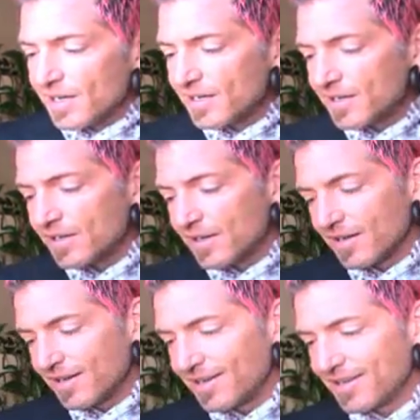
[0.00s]

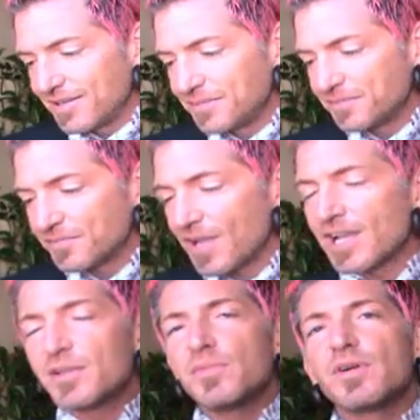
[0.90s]

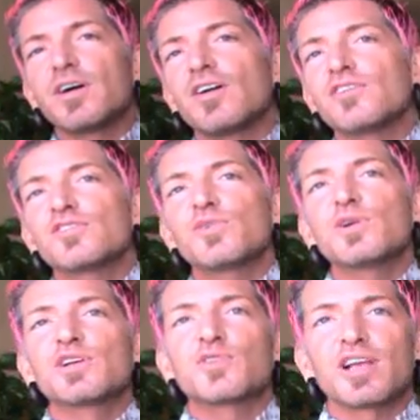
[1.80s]
I am
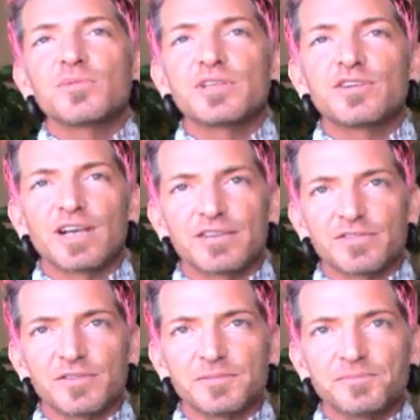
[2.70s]
also incredibly
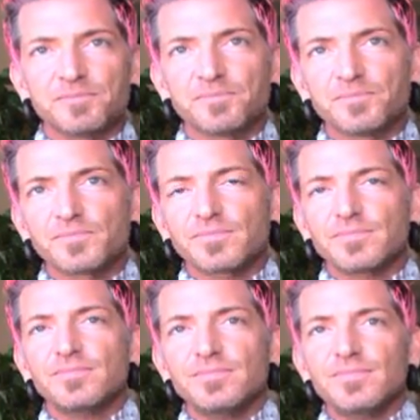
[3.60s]
grateful
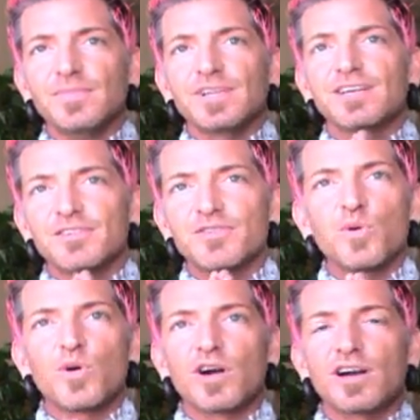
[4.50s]

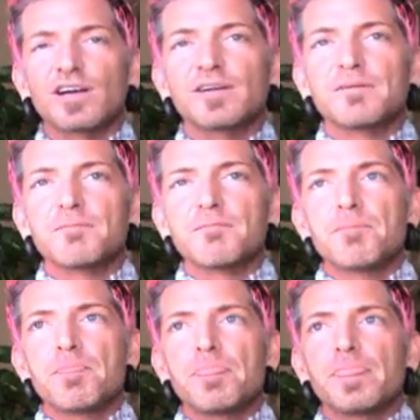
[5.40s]
for
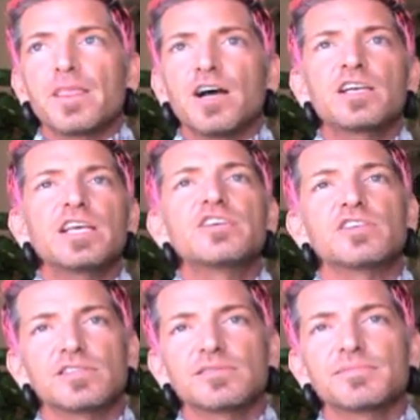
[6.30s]
Hug
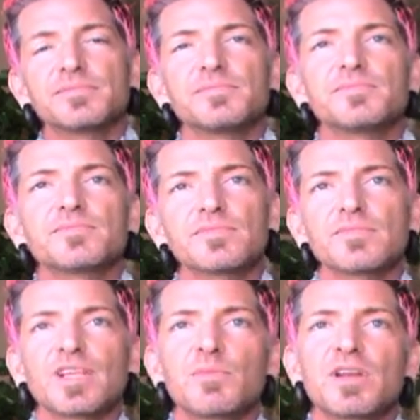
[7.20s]
Nation.
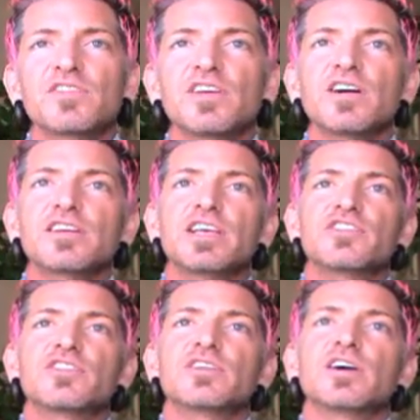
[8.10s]
And when I say Hug
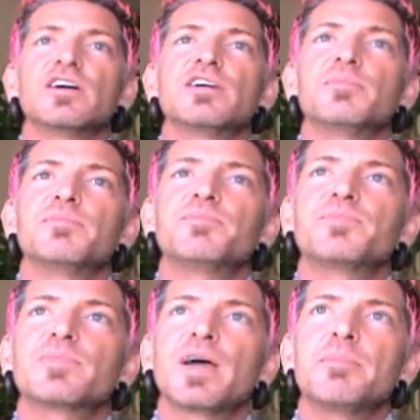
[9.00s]
Nation,
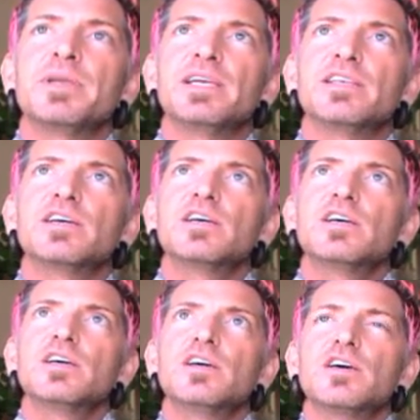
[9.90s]
I mean
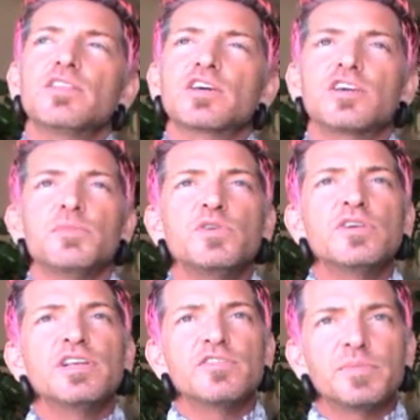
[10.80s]
the
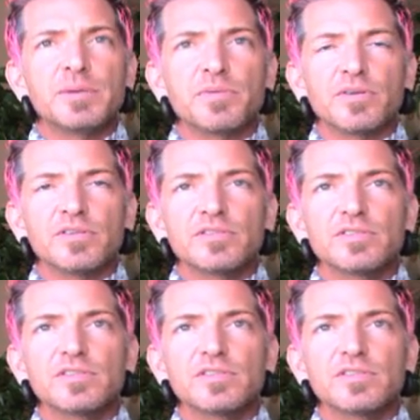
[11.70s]
community of people